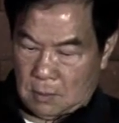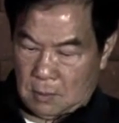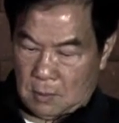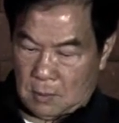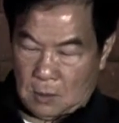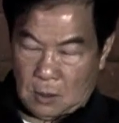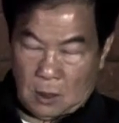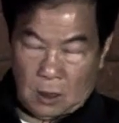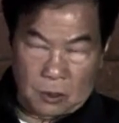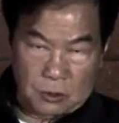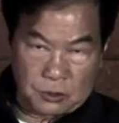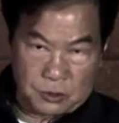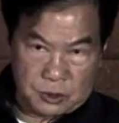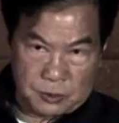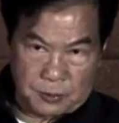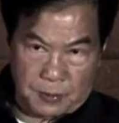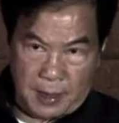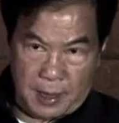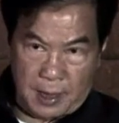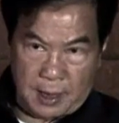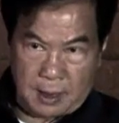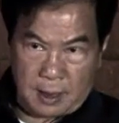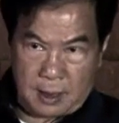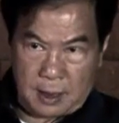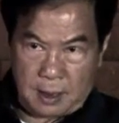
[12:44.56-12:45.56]
no
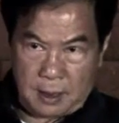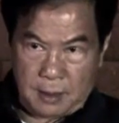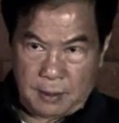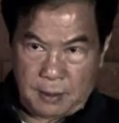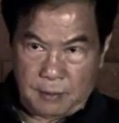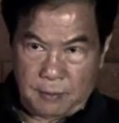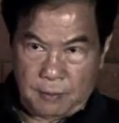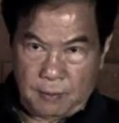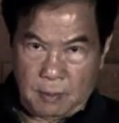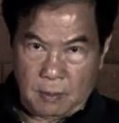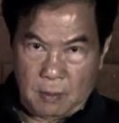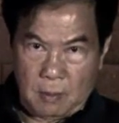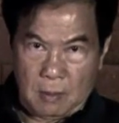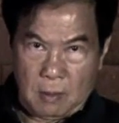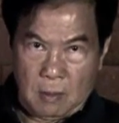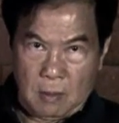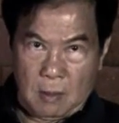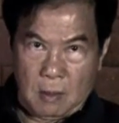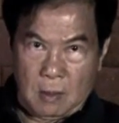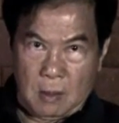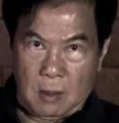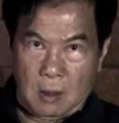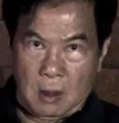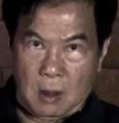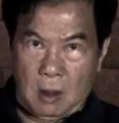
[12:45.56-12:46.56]
speak,
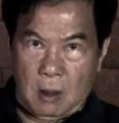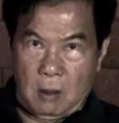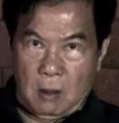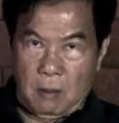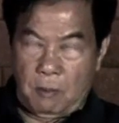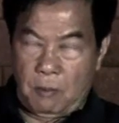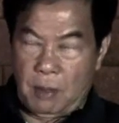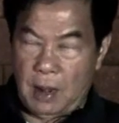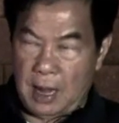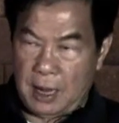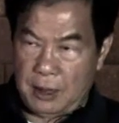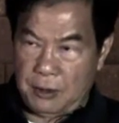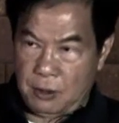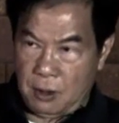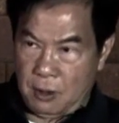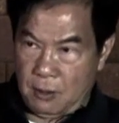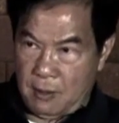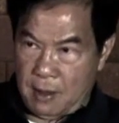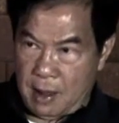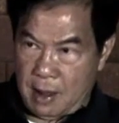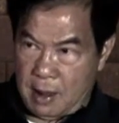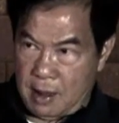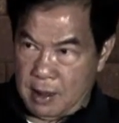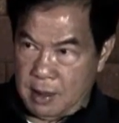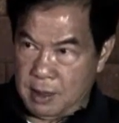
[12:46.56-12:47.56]
blank your
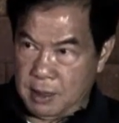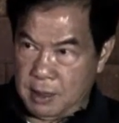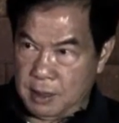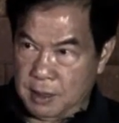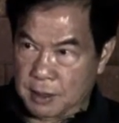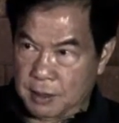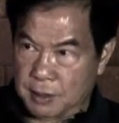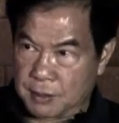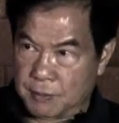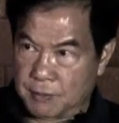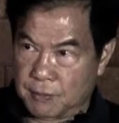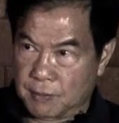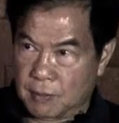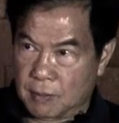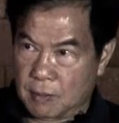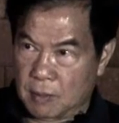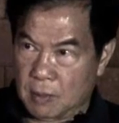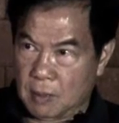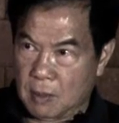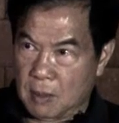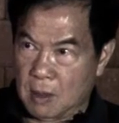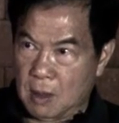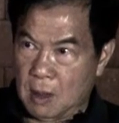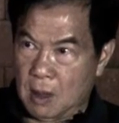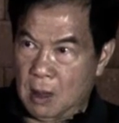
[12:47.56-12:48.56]
mind,
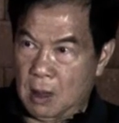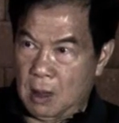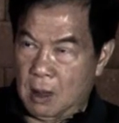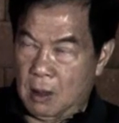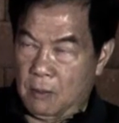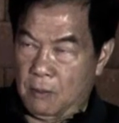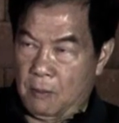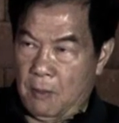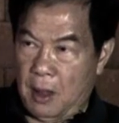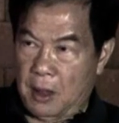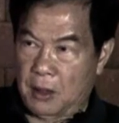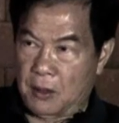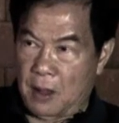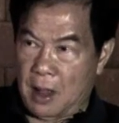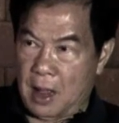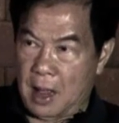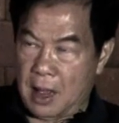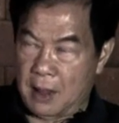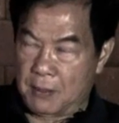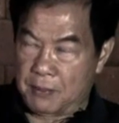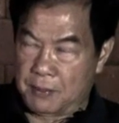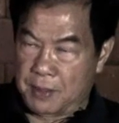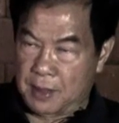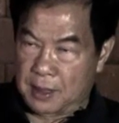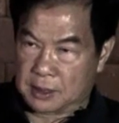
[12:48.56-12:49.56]
make your
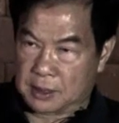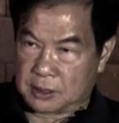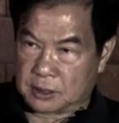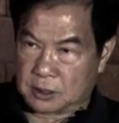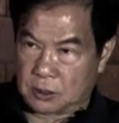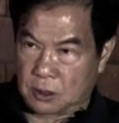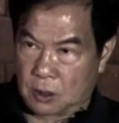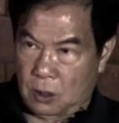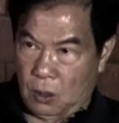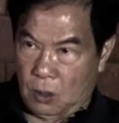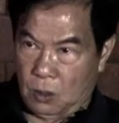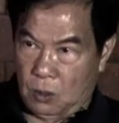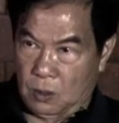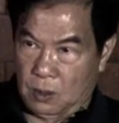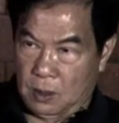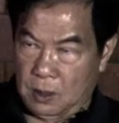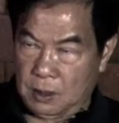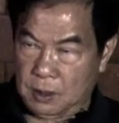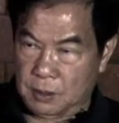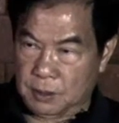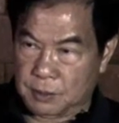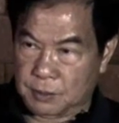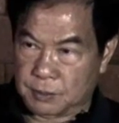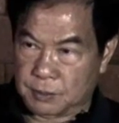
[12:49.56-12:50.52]
heartbeat lower,